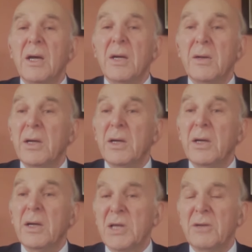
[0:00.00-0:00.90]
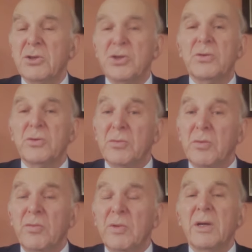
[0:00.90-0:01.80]
And
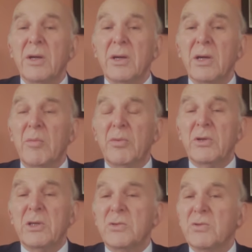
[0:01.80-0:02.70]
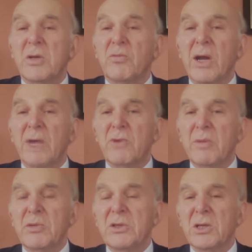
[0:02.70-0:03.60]
substantial companies with a brand
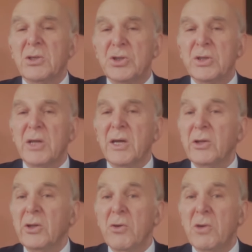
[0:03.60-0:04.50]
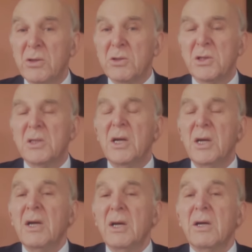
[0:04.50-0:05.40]
reputation like Lotus
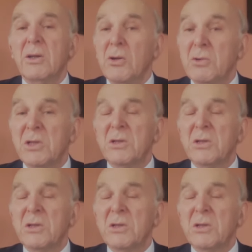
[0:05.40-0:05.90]
are